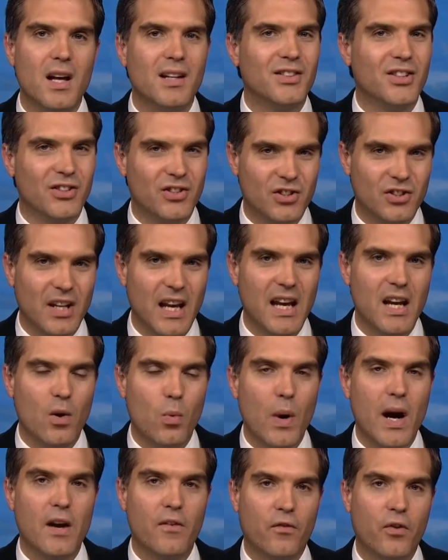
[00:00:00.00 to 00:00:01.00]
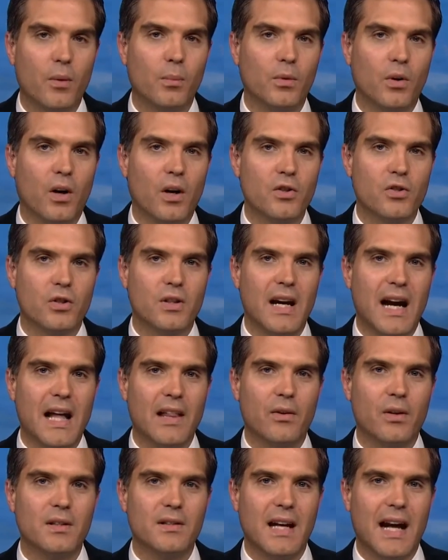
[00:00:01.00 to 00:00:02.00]
to stay away from larger
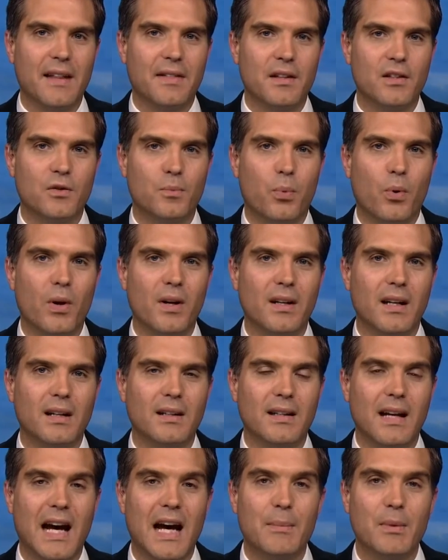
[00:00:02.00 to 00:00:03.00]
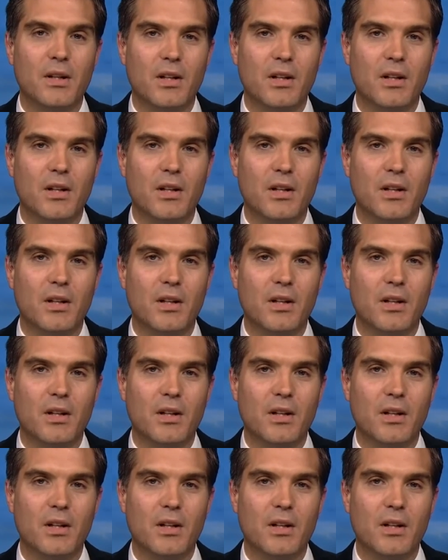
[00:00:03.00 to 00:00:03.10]
gatherings at this point in time.